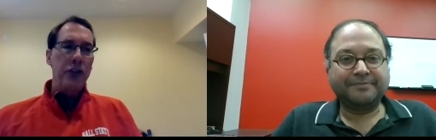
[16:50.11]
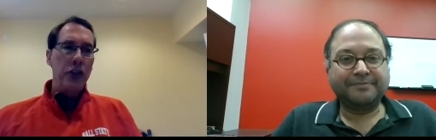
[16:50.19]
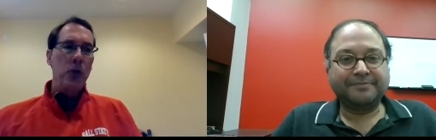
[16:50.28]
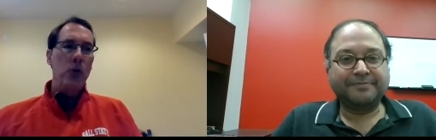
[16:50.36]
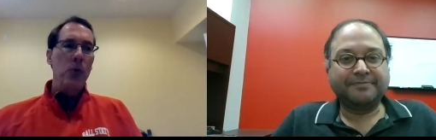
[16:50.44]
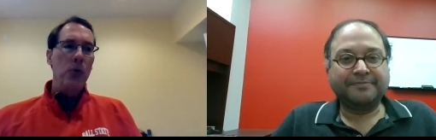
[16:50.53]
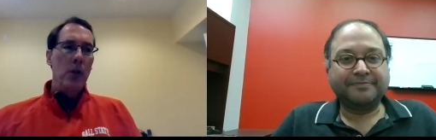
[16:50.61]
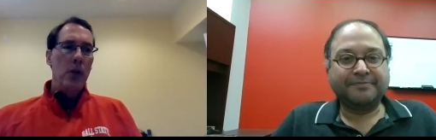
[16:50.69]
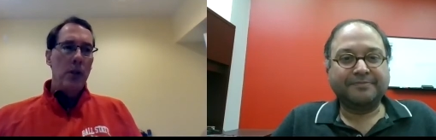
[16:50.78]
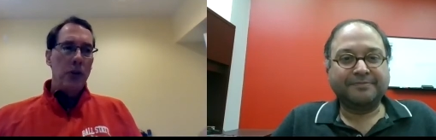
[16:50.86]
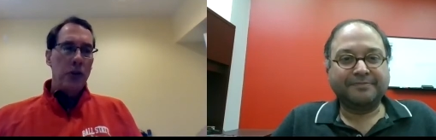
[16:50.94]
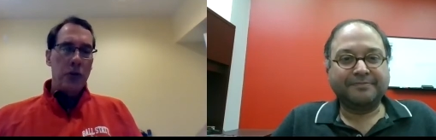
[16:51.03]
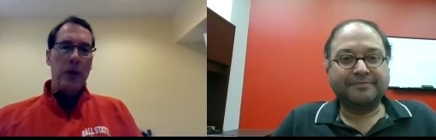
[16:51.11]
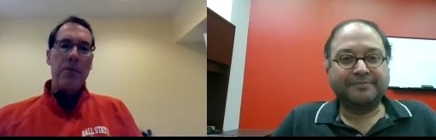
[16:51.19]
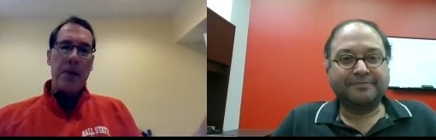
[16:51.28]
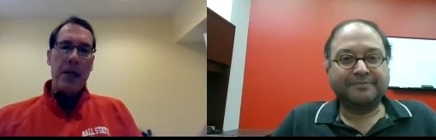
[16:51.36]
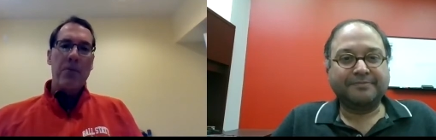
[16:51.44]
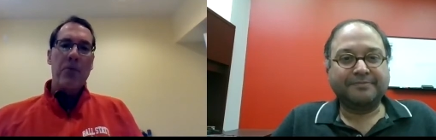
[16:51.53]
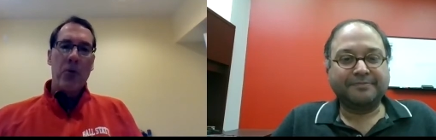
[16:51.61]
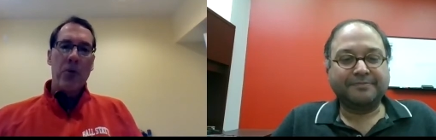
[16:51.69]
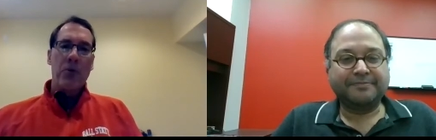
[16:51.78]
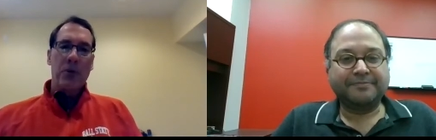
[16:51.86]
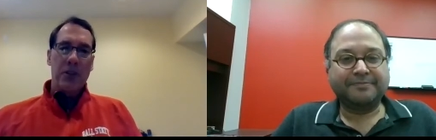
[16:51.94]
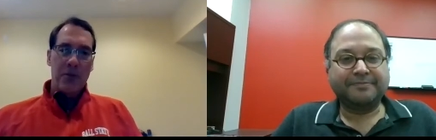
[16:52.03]
Speaker 1: you treat people with
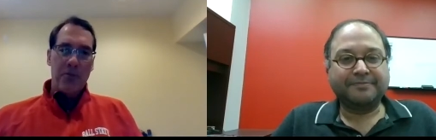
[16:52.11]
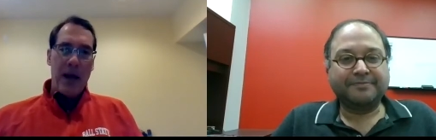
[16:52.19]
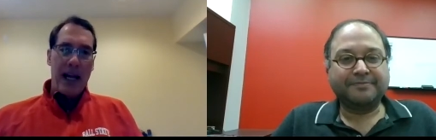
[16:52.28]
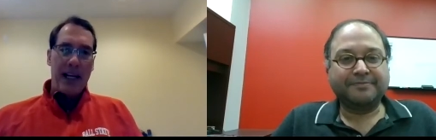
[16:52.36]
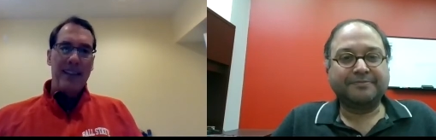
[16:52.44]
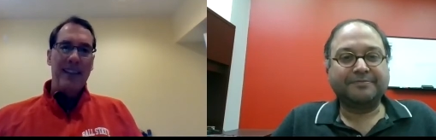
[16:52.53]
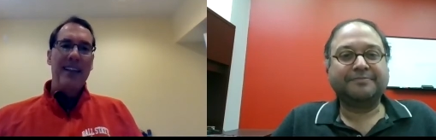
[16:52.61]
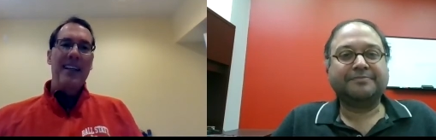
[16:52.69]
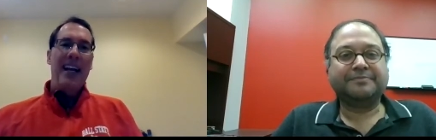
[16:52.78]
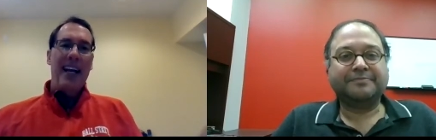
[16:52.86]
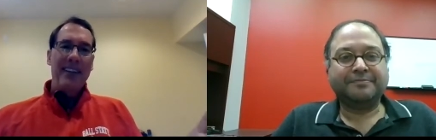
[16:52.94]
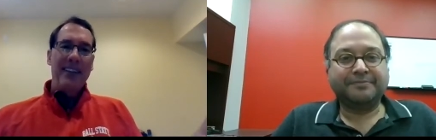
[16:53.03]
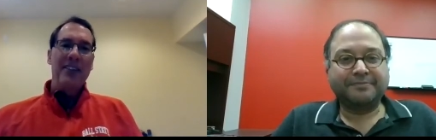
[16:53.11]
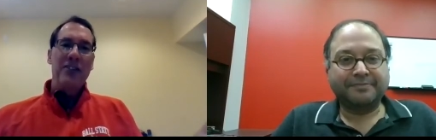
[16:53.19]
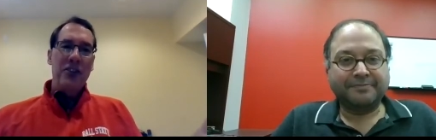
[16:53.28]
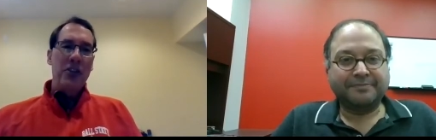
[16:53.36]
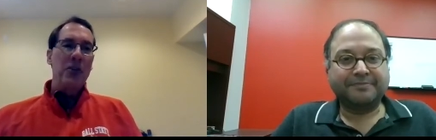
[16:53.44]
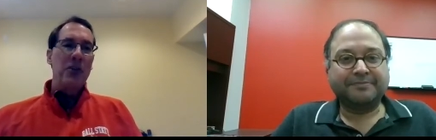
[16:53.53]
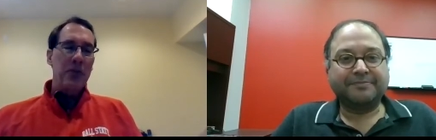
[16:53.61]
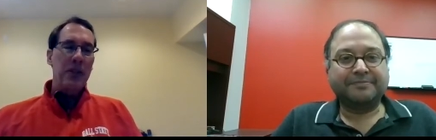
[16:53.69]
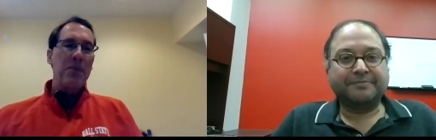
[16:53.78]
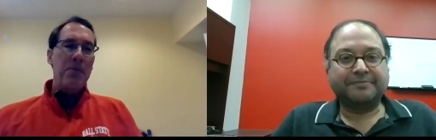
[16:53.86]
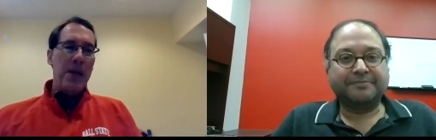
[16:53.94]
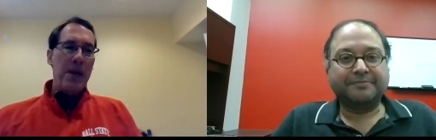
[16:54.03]
respect? And did you treat
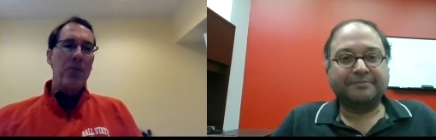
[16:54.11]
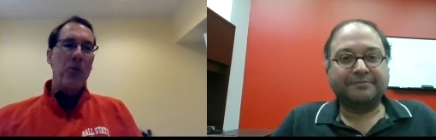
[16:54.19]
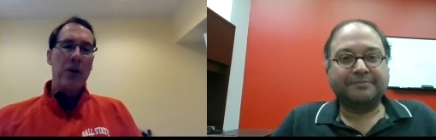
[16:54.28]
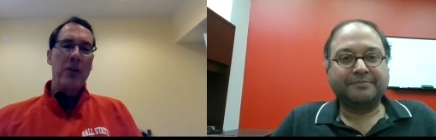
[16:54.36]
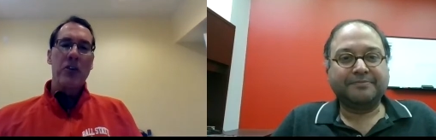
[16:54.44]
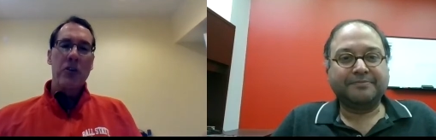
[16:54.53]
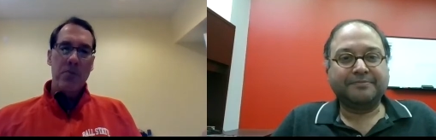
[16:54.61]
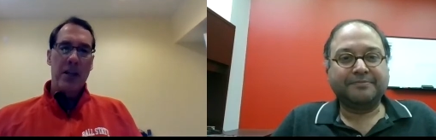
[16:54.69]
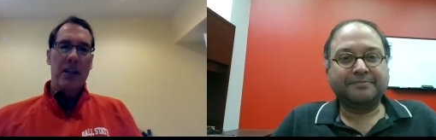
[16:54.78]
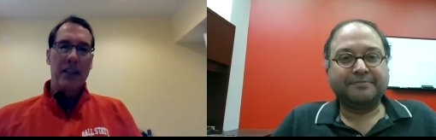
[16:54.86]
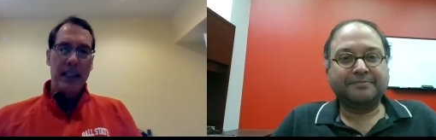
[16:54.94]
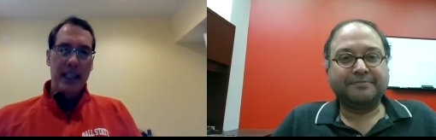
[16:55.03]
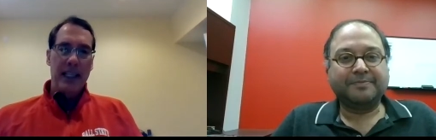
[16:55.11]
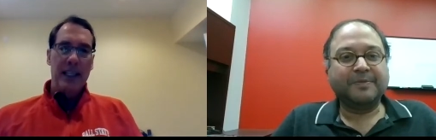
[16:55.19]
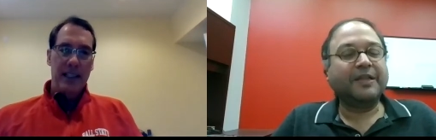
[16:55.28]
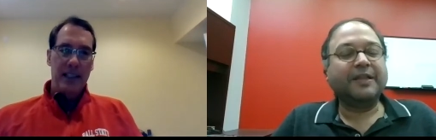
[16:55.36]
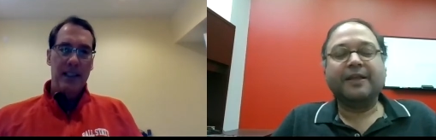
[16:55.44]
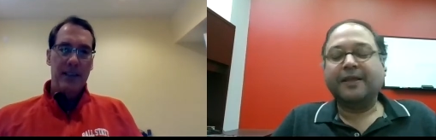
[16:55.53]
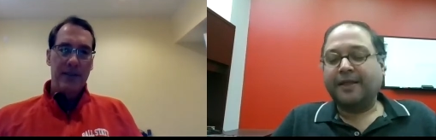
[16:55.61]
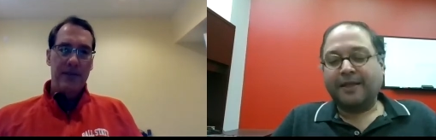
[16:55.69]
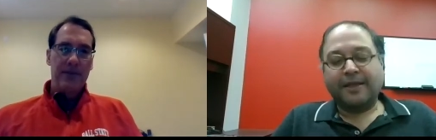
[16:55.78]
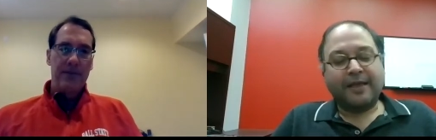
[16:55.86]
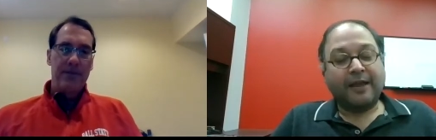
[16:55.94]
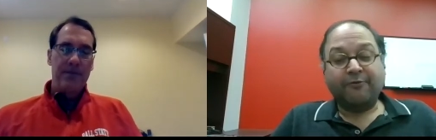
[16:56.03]
people with humility?
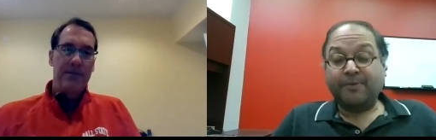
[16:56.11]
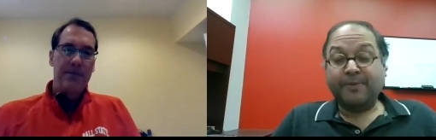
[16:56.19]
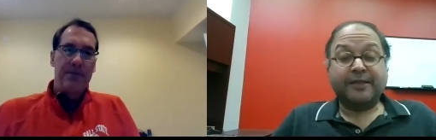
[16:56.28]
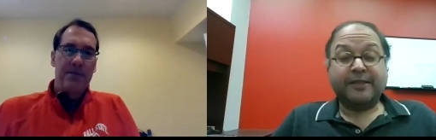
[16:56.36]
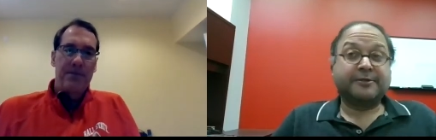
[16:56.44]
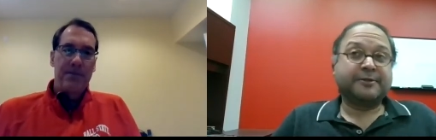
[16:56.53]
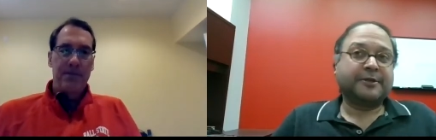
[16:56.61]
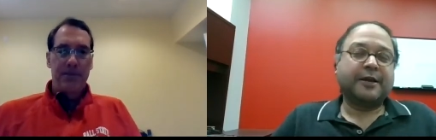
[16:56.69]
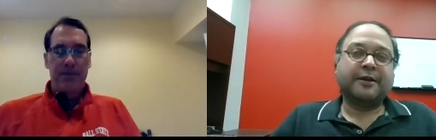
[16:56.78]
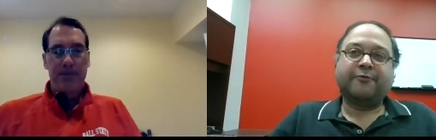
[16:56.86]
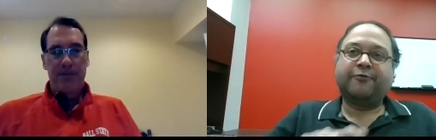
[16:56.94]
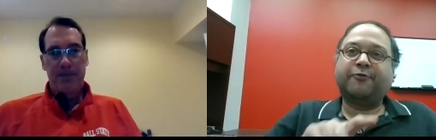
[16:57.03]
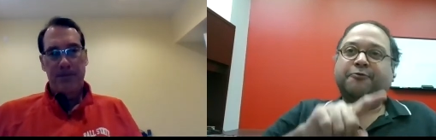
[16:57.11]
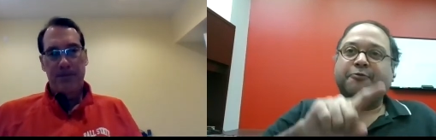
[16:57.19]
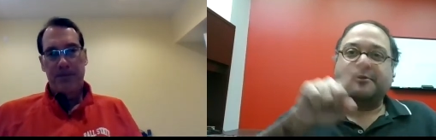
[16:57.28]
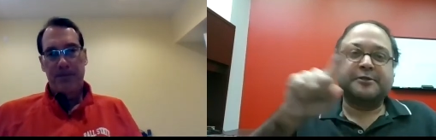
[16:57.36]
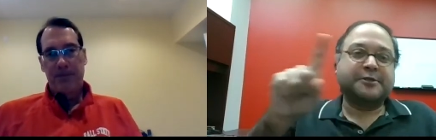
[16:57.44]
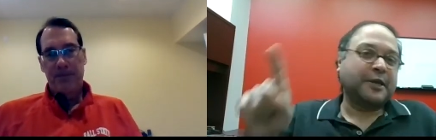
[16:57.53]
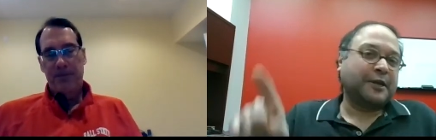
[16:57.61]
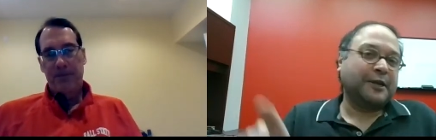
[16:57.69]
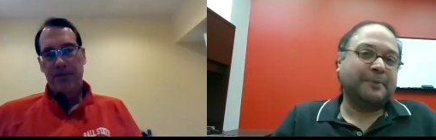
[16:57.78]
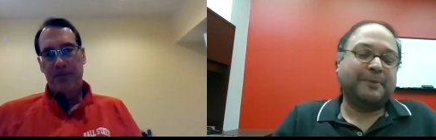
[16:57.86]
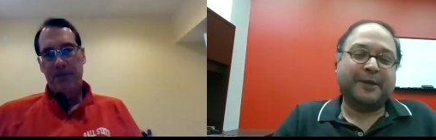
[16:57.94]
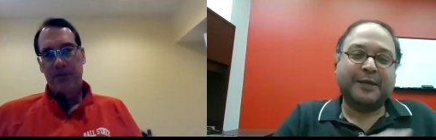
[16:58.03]
Speaker 2: and for me that's kind of full circle
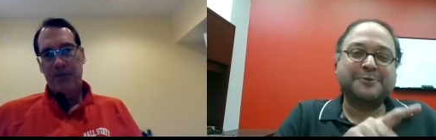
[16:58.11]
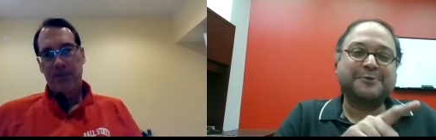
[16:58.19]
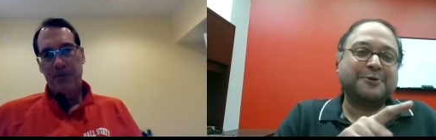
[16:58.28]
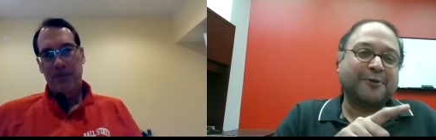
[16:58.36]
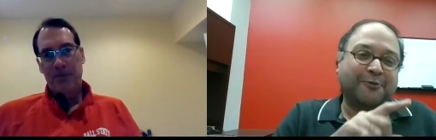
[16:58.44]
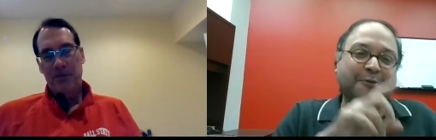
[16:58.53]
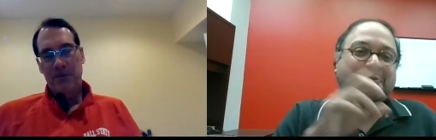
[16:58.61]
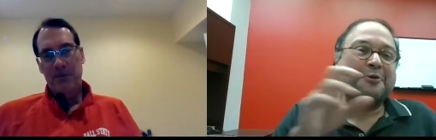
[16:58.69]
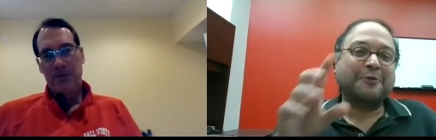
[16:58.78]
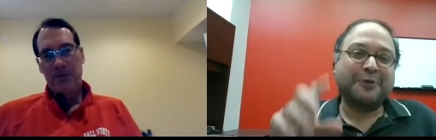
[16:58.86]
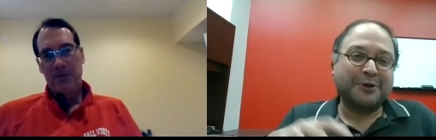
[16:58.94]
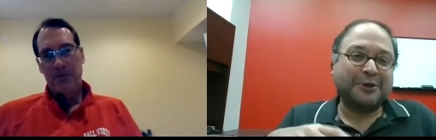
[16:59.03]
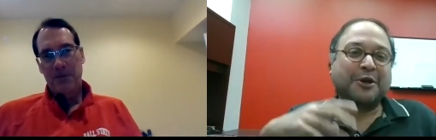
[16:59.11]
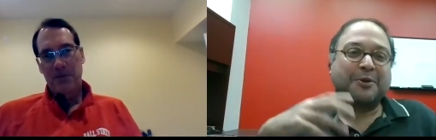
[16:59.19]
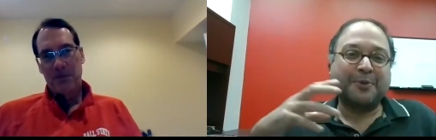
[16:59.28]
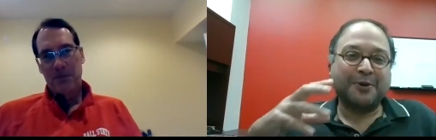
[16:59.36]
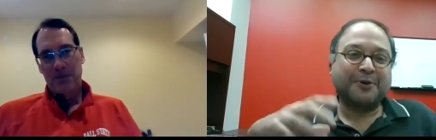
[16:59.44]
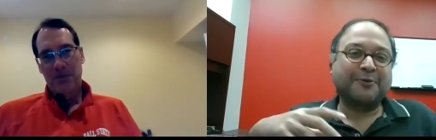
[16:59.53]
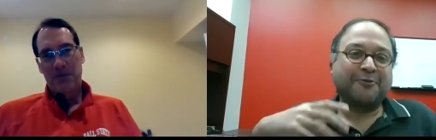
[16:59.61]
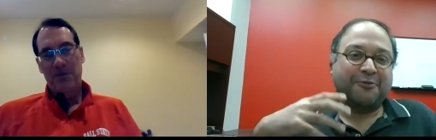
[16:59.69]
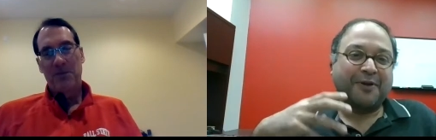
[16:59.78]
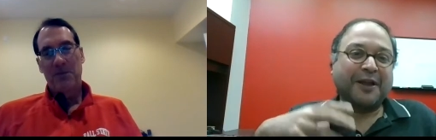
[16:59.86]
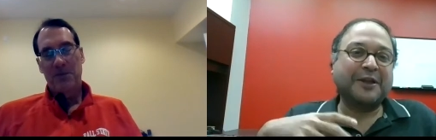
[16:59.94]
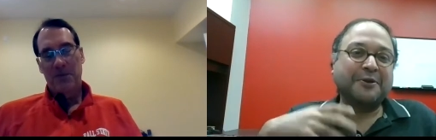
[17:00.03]
it begins with your forward where you talk about
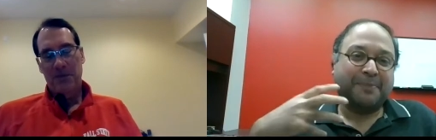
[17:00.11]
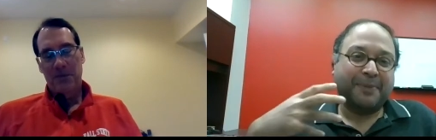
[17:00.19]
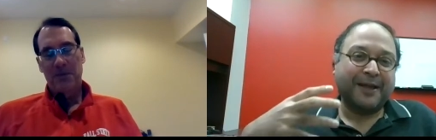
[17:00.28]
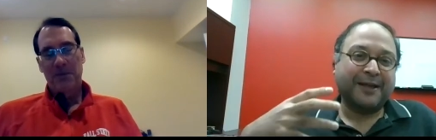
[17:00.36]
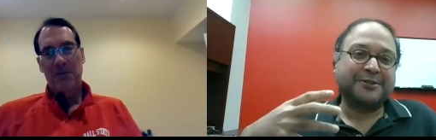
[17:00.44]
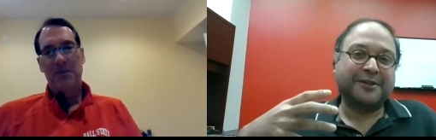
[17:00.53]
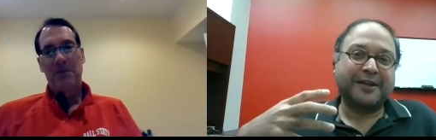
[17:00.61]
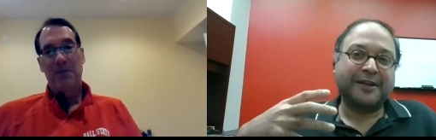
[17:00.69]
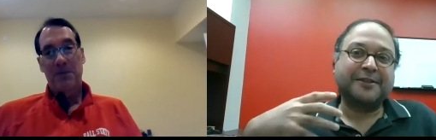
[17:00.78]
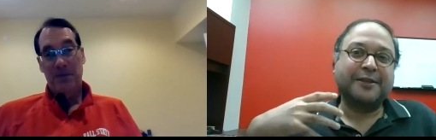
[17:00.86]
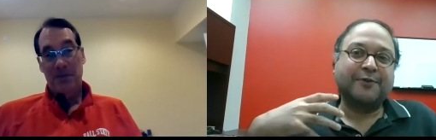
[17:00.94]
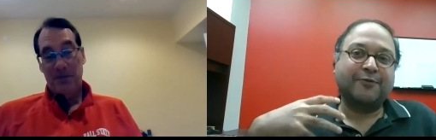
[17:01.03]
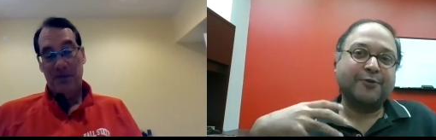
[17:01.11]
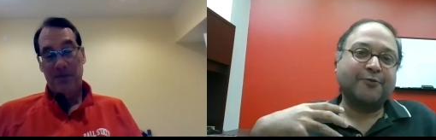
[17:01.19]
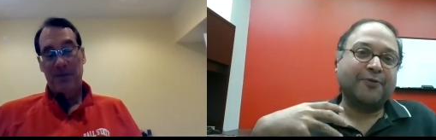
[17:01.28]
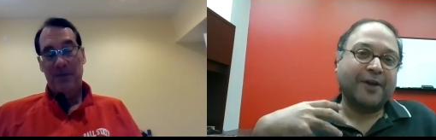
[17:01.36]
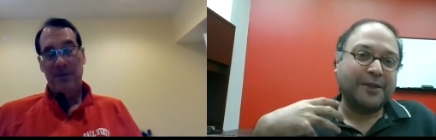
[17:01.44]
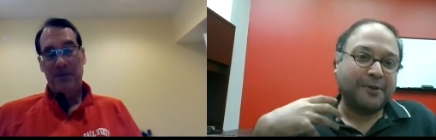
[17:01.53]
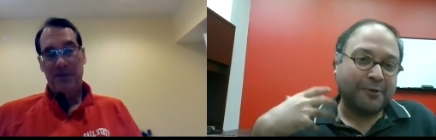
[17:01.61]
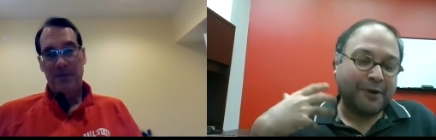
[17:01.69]
find your passion and i think if you find the